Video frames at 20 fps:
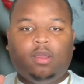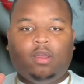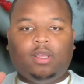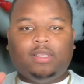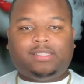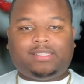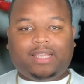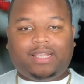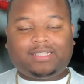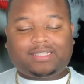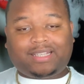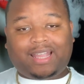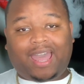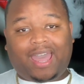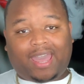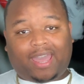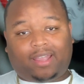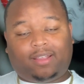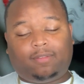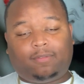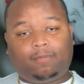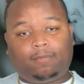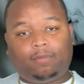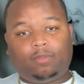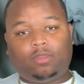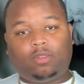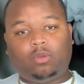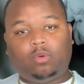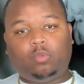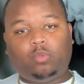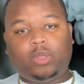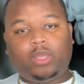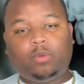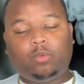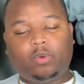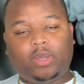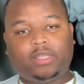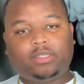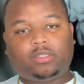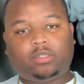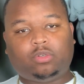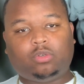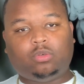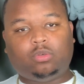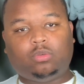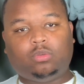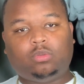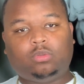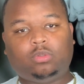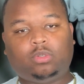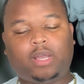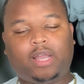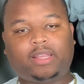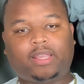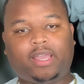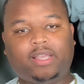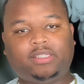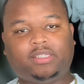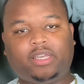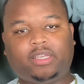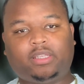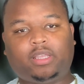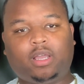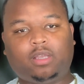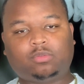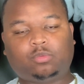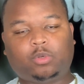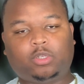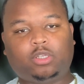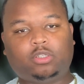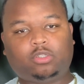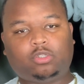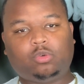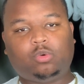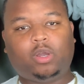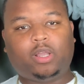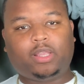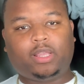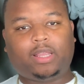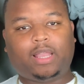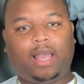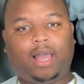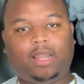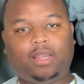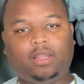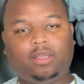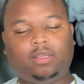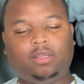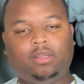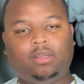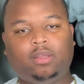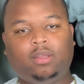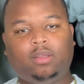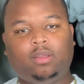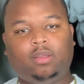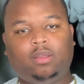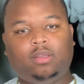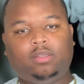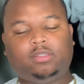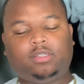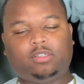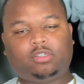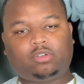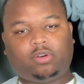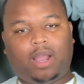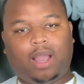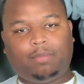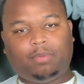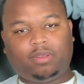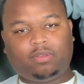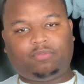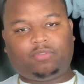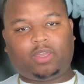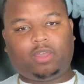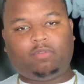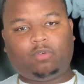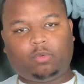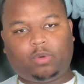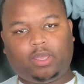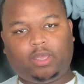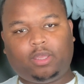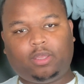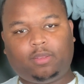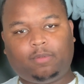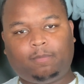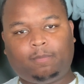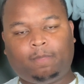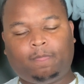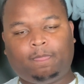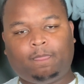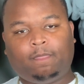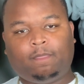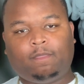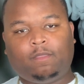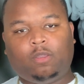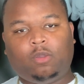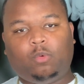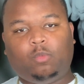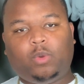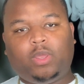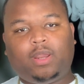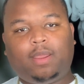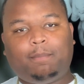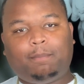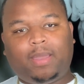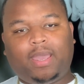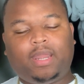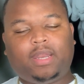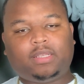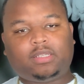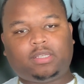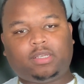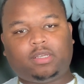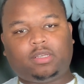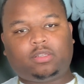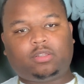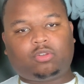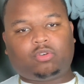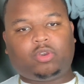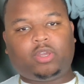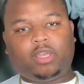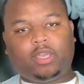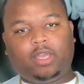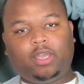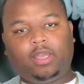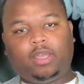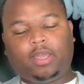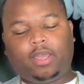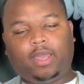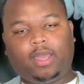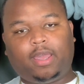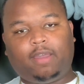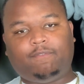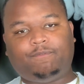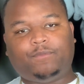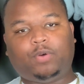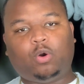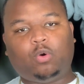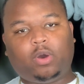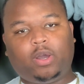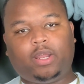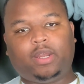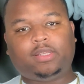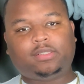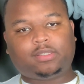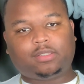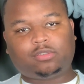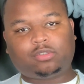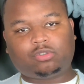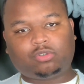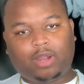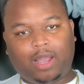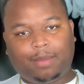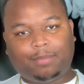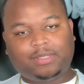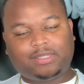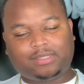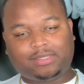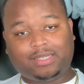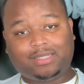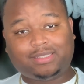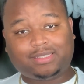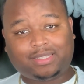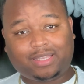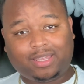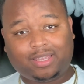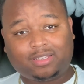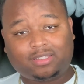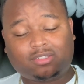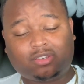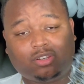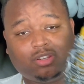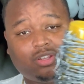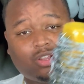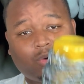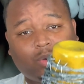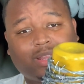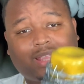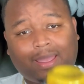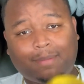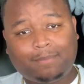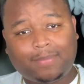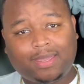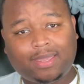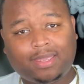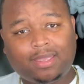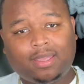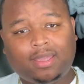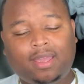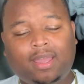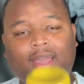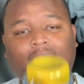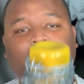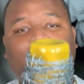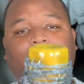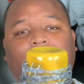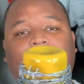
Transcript: since that, we went to, I think J-Dubs won a $200 subscribers giveaway. We done made it to 300 and 400 subscribers since then. So you know what that means? I